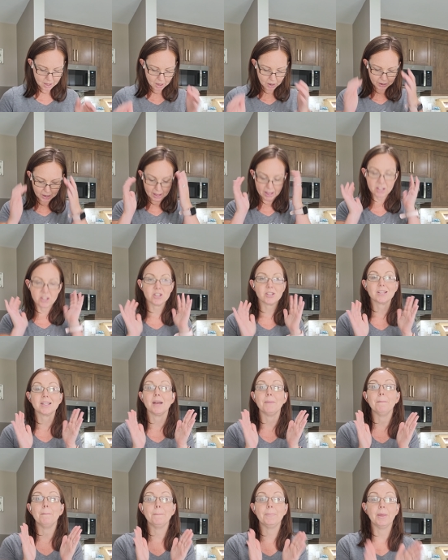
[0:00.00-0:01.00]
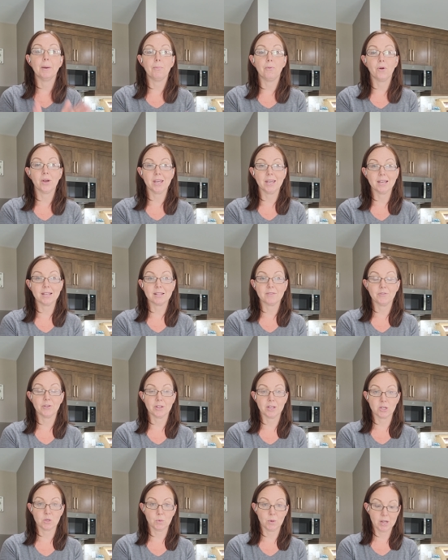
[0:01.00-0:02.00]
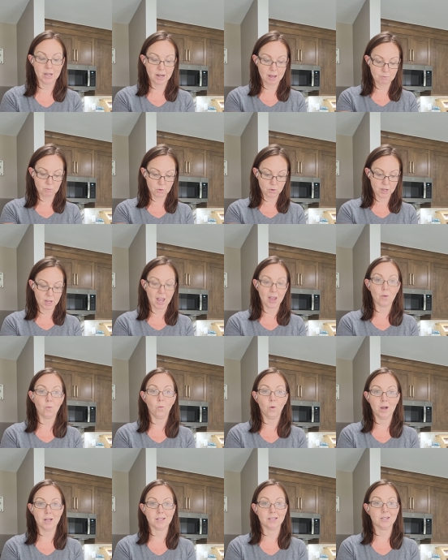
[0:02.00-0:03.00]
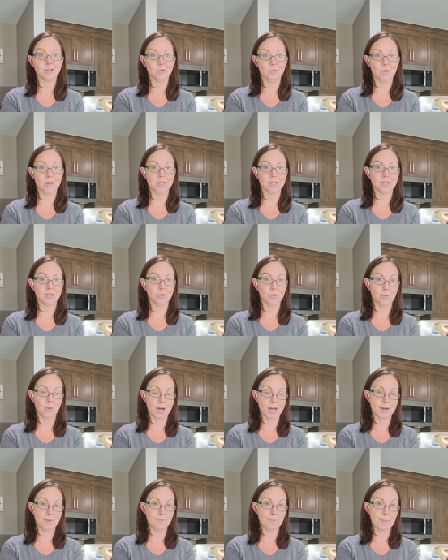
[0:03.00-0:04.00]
Okay, it's just the point is for this one, I'm doing a 1:1.